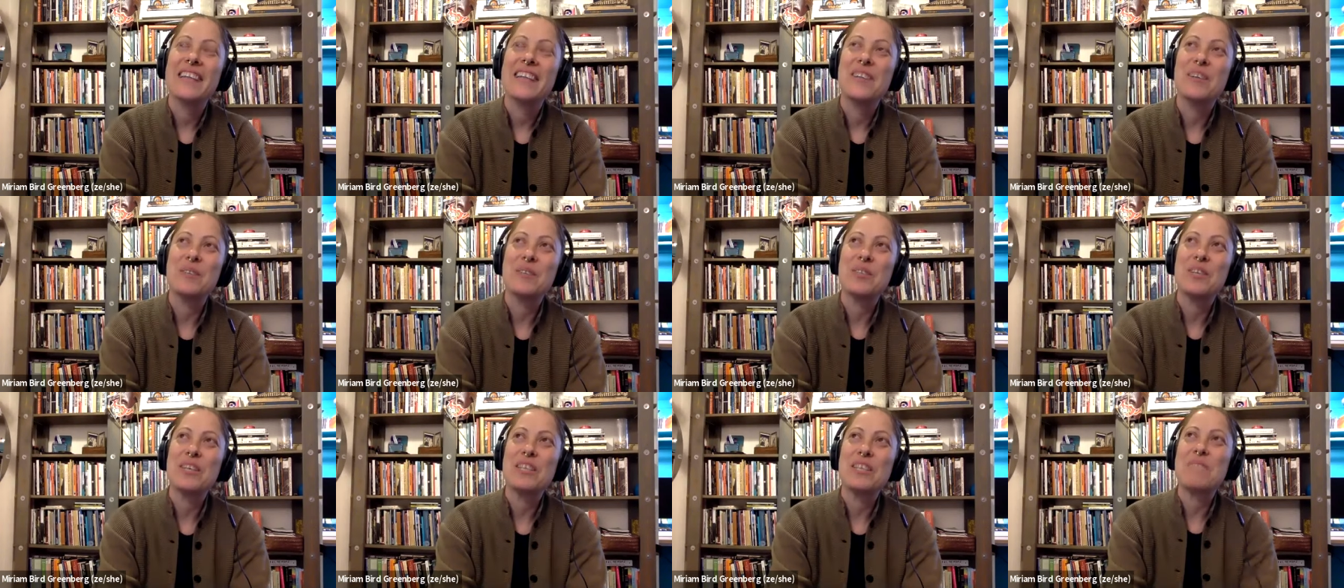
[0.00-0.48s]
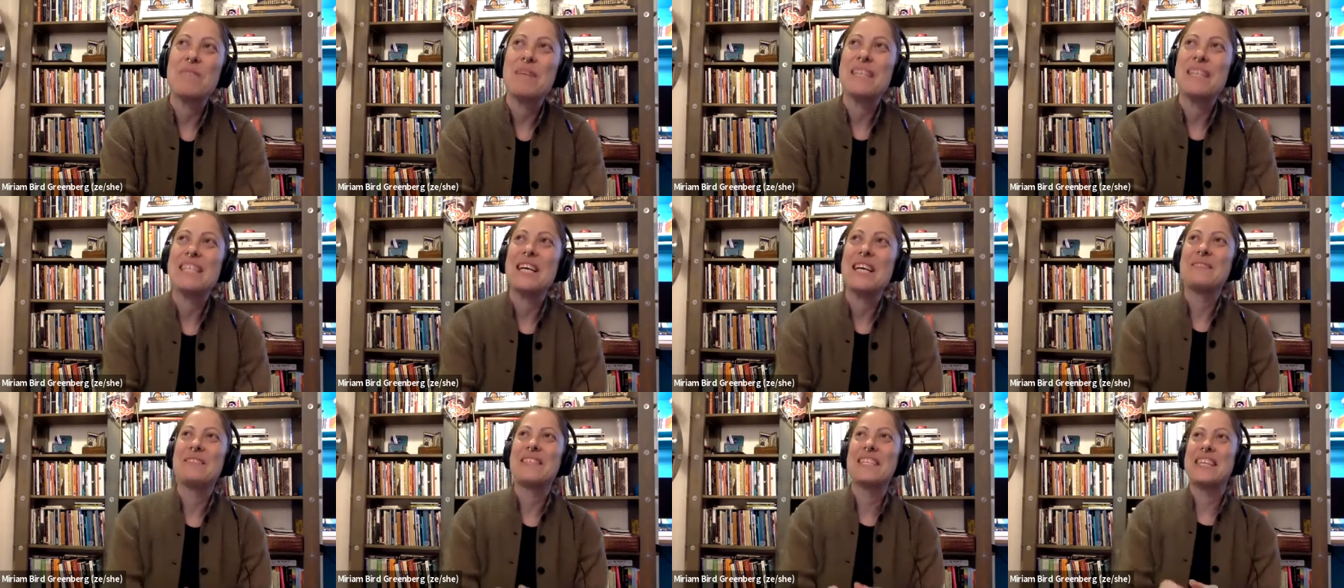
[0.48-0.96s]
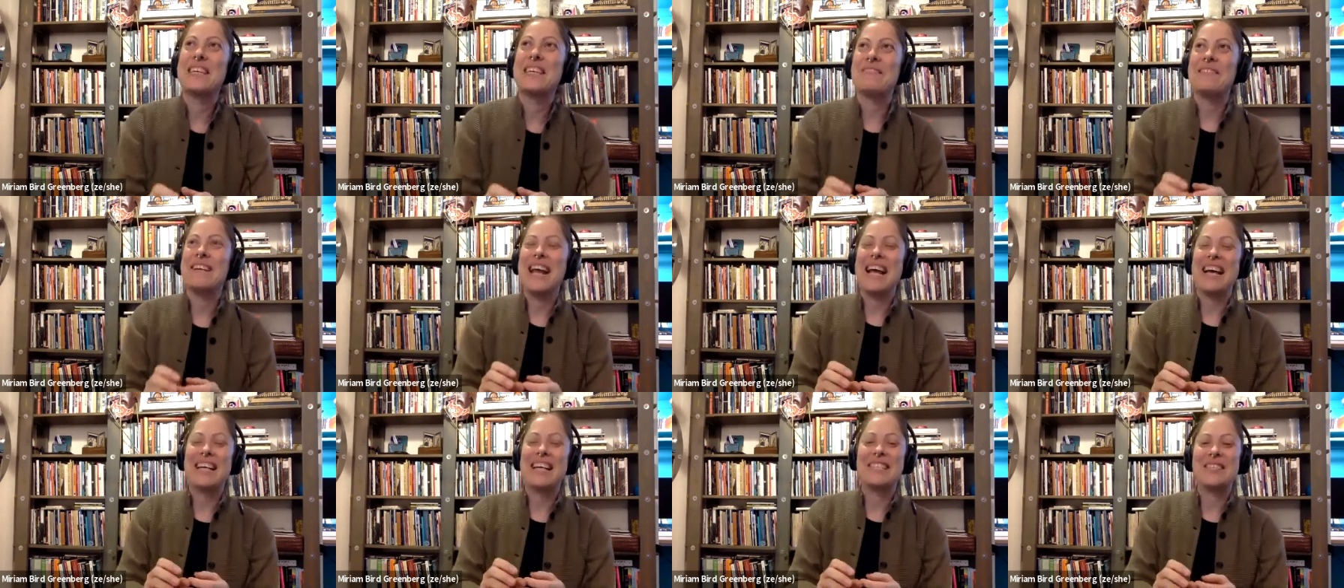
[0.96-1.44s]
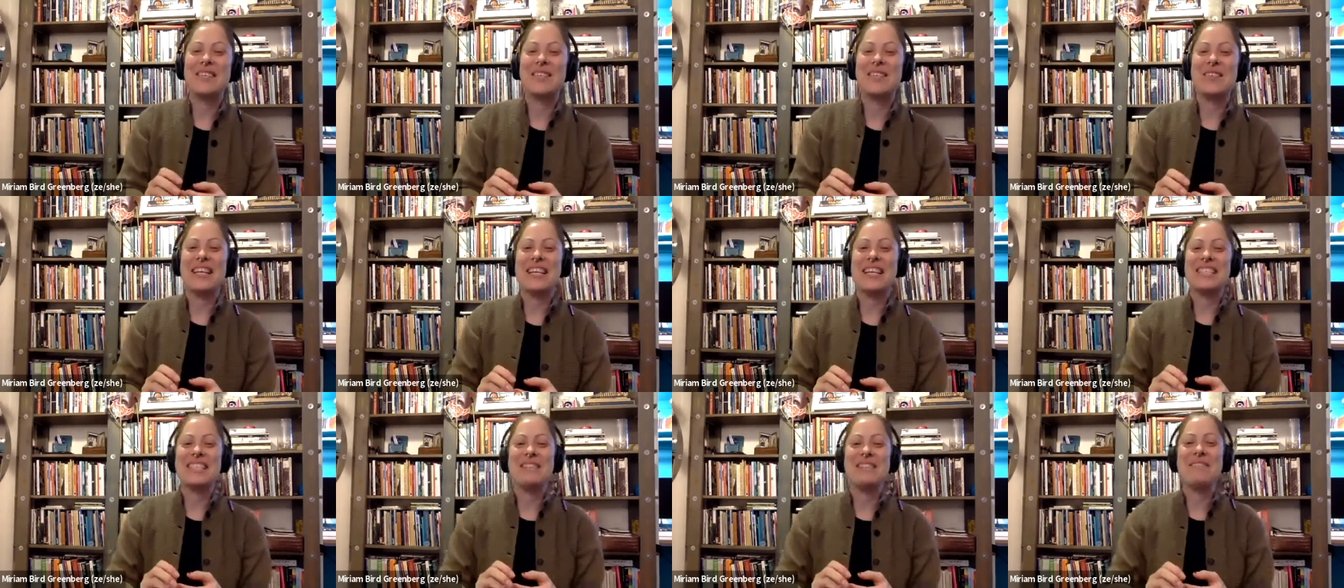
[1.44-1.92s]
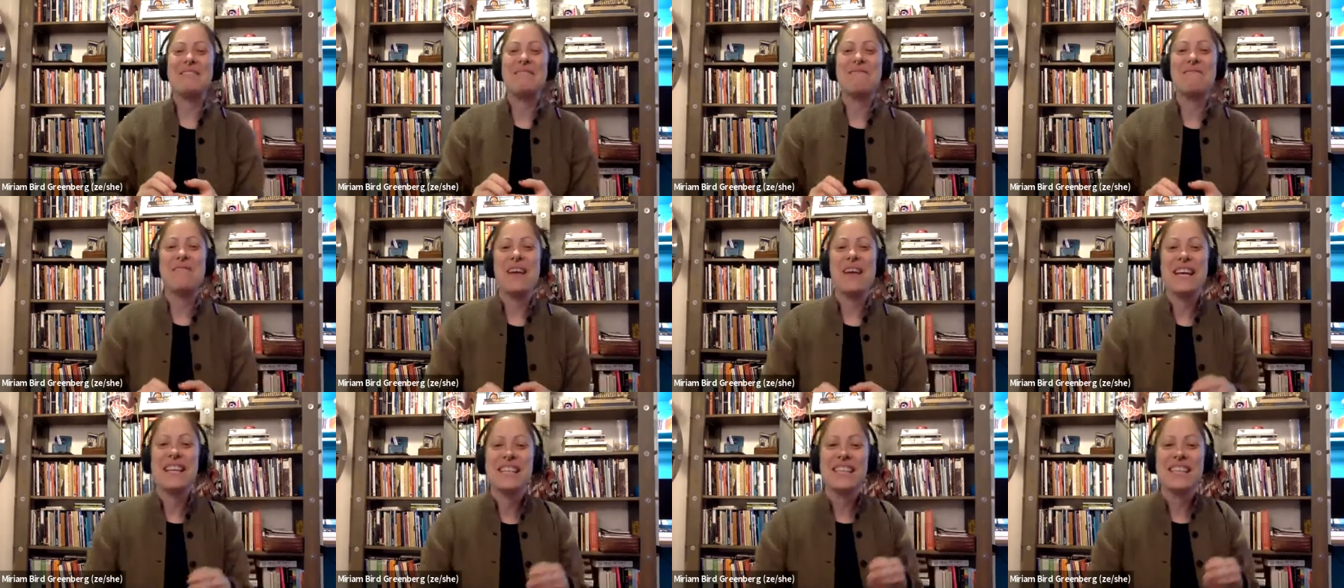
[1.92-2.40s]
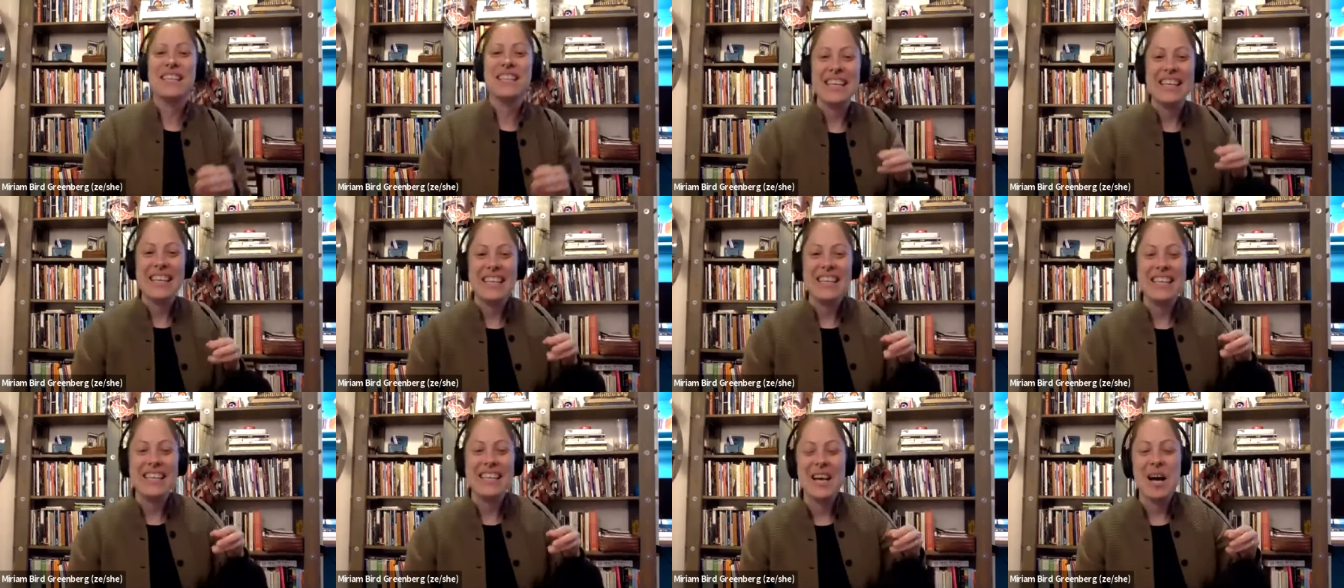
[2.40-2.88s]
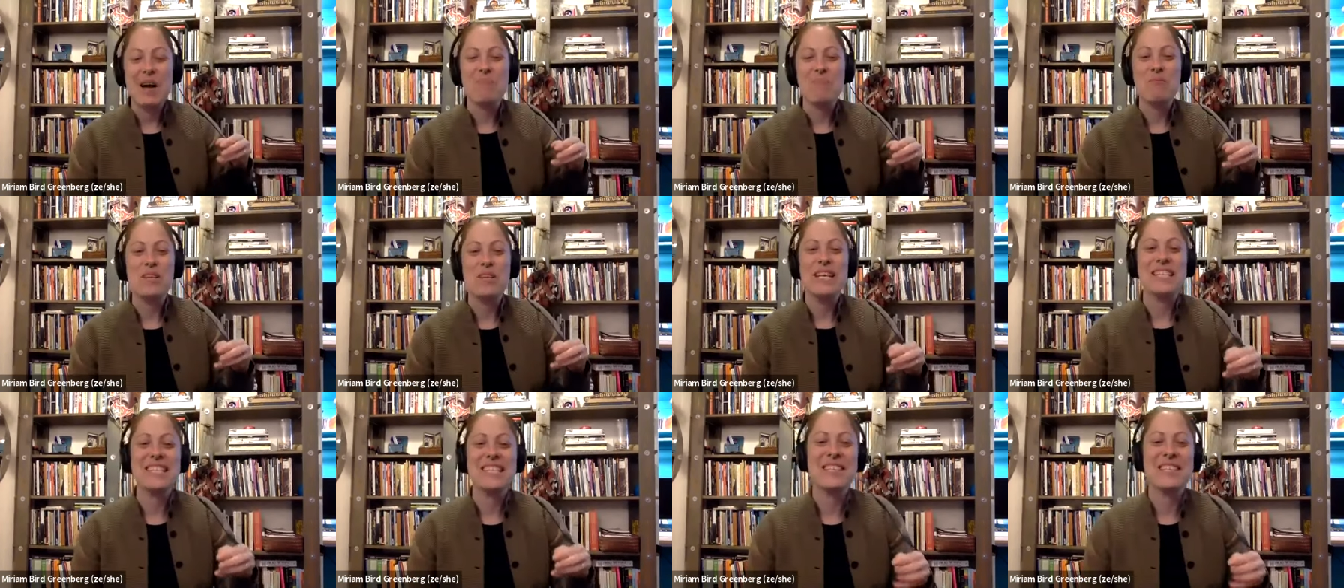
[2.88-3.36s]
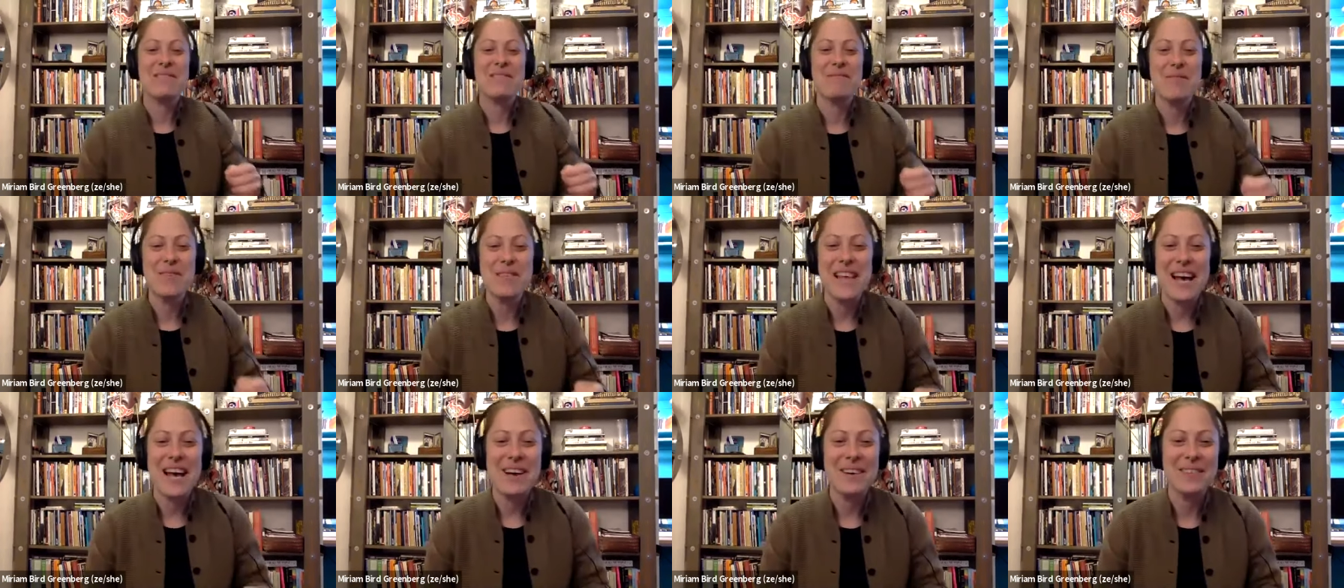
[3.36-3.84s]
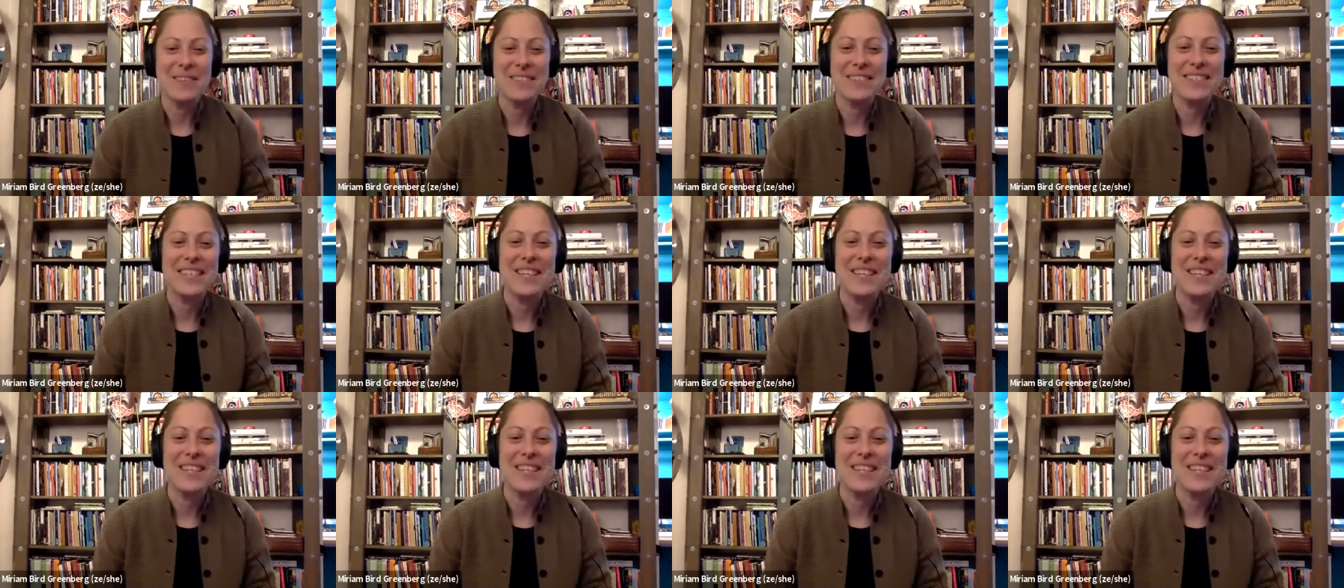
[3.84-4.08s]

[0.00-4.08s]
don't trust myself to give an answer that is even vaguely comprehensive without,